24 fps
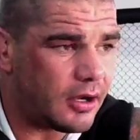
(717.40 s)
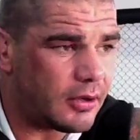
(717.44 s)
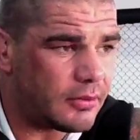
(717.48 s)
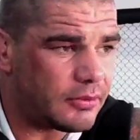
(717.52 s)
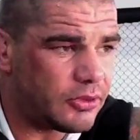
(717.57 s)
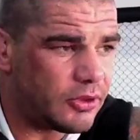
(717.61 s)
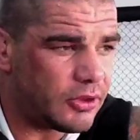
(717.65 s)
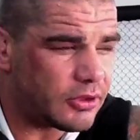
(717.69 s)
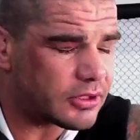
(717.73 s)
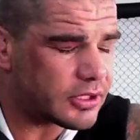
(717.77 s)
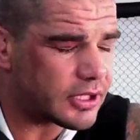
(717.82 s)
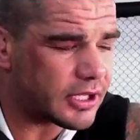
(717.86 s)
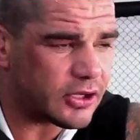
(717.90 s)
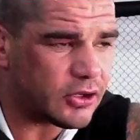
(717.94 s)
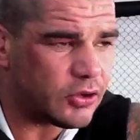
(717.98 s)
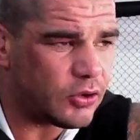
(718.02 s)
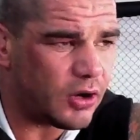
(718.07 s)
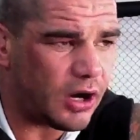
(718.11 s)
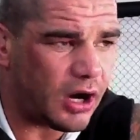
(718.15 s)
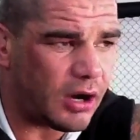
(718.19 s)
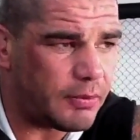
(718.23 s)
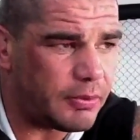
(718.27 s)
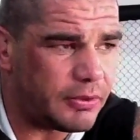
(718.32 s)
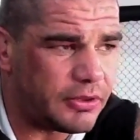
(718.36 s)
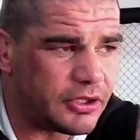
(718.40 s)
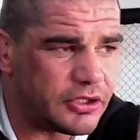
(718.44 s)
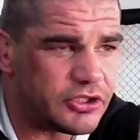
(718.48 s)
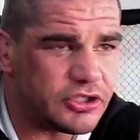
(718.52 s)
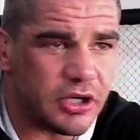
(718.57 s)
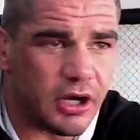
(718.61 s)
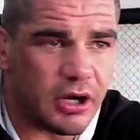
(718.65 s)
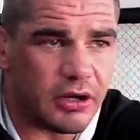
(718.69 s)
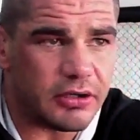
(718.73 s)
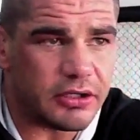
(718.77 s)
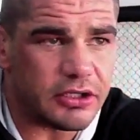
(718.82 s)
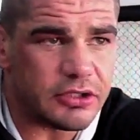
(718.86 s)
Not get caught up in the
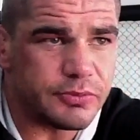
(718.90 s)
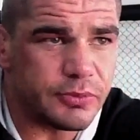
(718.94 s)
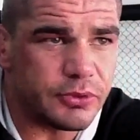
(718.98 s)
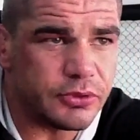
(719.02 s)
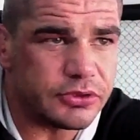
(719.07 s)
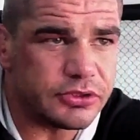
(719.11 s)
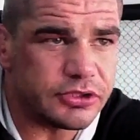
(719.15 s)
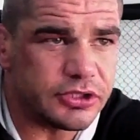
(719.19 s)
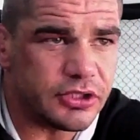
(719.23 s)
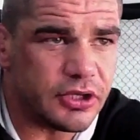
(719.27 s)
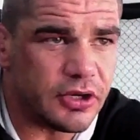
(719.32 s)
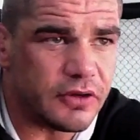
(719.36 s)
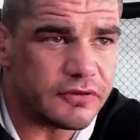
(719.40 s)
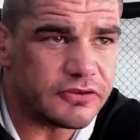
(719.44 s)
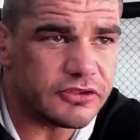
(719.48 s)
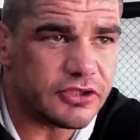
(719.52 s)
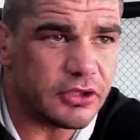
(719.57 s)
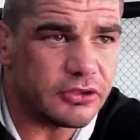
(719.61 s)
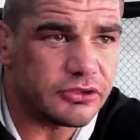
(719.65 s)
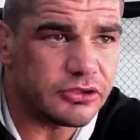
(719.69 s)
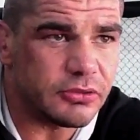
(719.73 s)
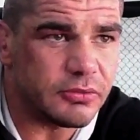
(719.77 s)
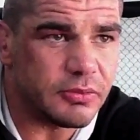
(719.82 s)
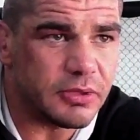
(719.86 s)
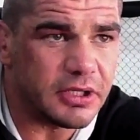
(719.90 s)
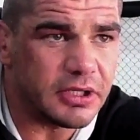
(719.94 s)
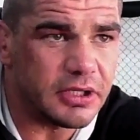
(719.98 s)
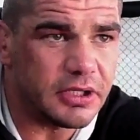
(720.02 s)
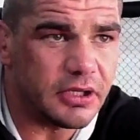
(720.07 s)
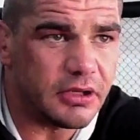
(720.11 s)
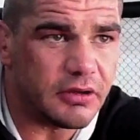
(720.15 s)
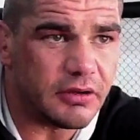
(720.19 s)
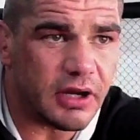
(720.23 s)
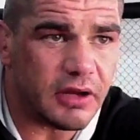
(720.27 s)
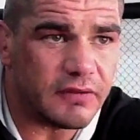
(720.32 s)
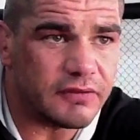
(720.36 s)
childish bullshit of social
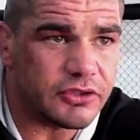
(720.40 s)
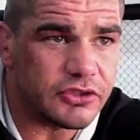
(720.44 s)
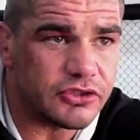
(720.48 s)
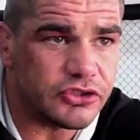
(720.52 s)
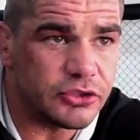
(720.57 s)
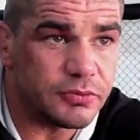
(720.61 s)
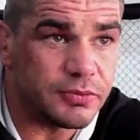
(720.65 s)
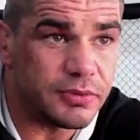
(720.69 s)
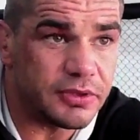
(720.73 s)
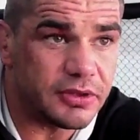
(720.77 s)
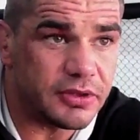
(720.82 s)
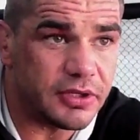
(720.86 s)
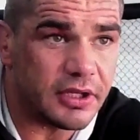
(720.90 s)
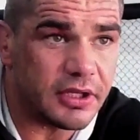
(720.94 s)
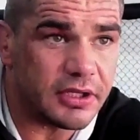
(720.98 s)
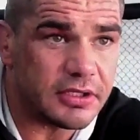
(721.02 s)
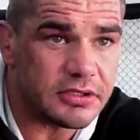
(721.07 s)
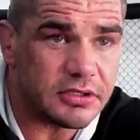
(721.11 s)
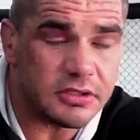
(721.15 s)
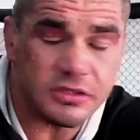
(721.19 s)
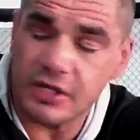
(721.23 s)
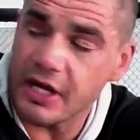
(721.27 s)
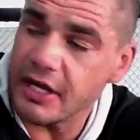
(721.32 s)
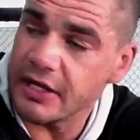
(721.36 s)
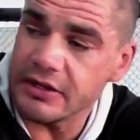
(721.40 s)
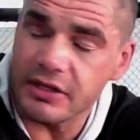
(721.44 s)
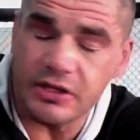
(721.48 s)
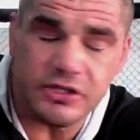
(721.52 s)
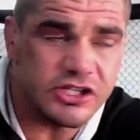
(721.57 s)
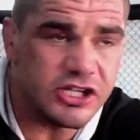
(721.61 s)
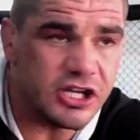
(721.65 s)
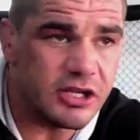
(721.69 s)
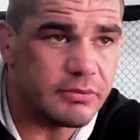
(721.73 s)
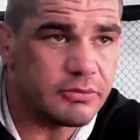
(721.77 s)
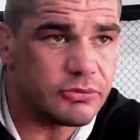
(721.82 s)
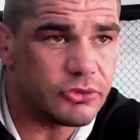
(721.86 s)
media and other stupid things. Just get in the
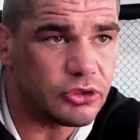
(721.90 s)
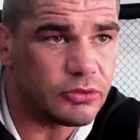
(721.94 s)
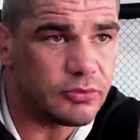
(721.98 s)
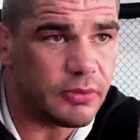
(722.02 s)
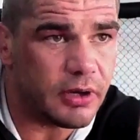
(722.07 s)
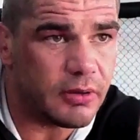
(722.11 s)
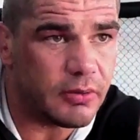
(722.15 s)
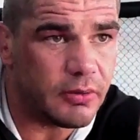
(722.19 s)
gym, do my